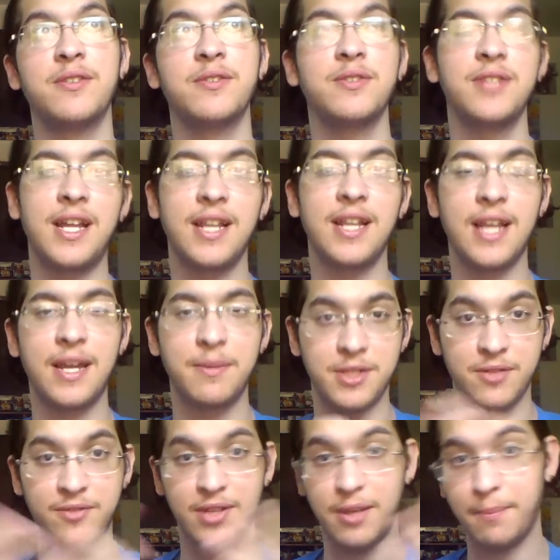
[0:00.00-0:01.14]
Well, not a lot of mission
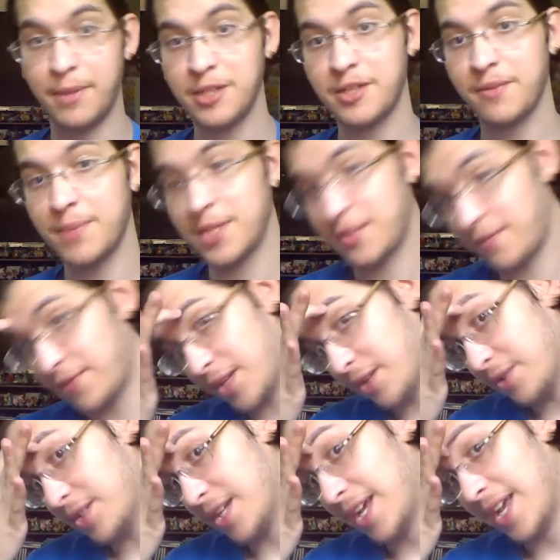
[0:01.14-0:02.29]
videos, a bunch of mission videos.